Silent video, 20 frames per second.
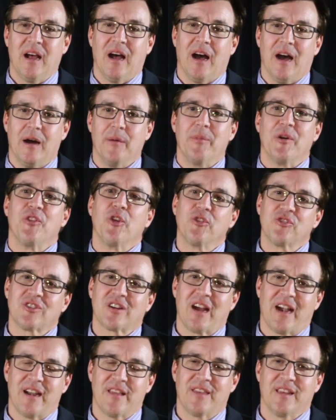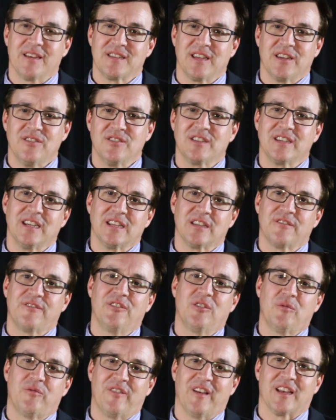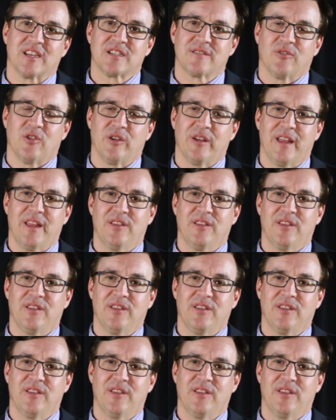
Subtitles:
but those are kind of things that you see at the film festival.